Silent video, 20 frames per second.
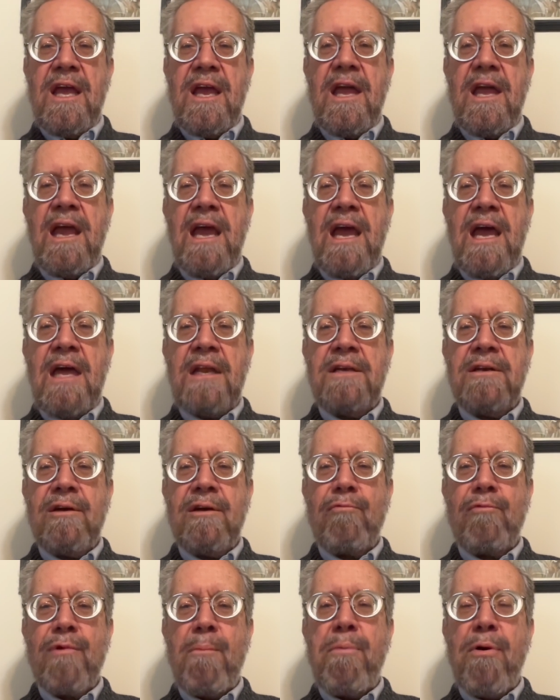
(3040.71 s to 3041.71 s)
and
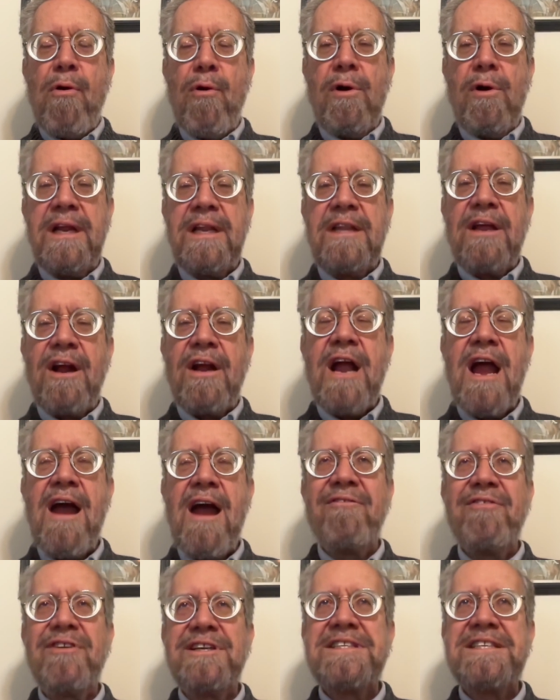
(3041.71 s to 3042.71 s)
reporting their
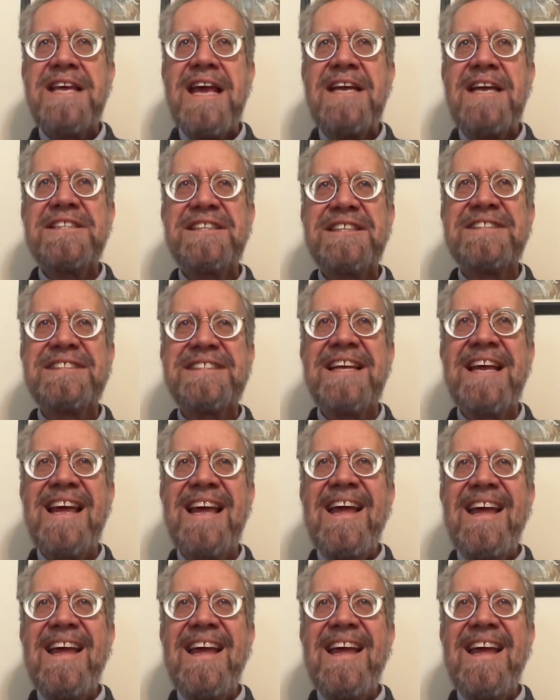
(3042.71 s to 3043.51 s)
conversations